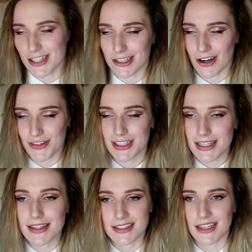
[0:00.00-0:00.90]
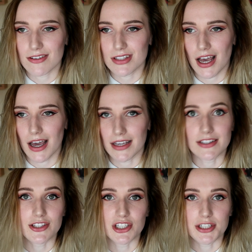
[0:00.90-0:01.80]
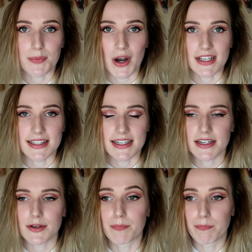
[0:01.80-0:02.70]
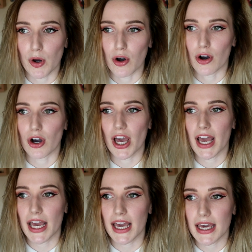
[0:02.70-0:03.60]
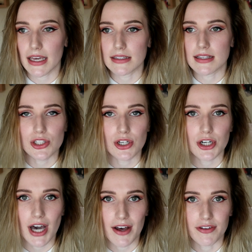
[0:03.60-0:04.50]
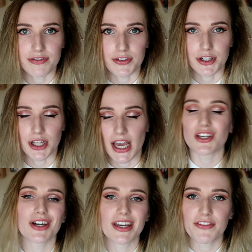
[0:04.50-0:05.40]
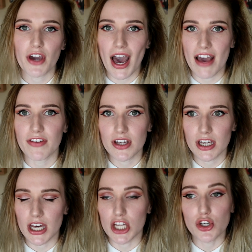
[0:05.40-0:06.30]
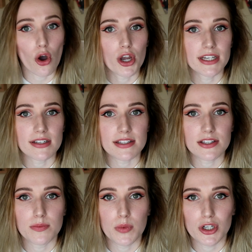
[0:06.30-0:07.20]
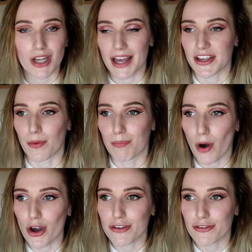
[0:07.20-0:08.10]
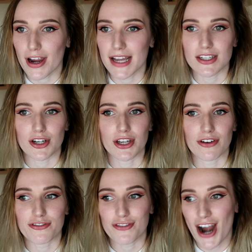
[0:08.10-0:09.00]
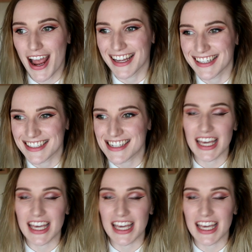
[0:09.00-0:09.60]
so obviously this sounds like so depressing, but it is so helpful. So if you're ever annoyed at someone like your boyfriend or your friend,